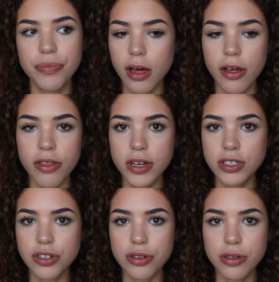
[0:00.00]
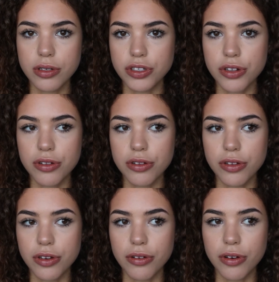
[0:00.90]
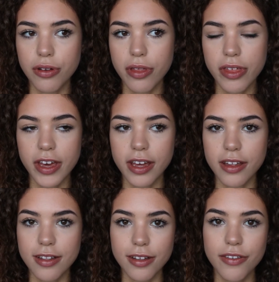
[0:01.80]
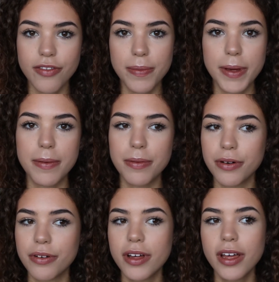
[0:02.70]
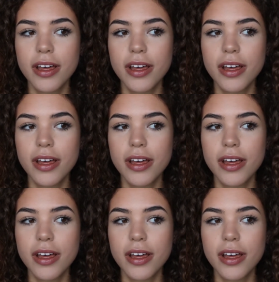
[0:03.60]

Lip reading: I think just do new things, look for people